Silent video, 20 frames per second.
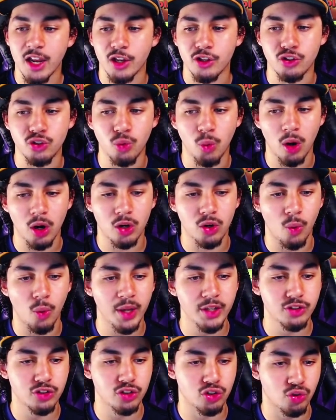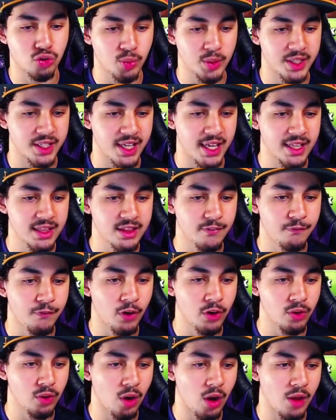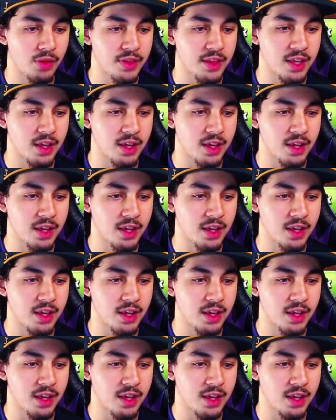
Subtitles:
you are going to create the funnel on the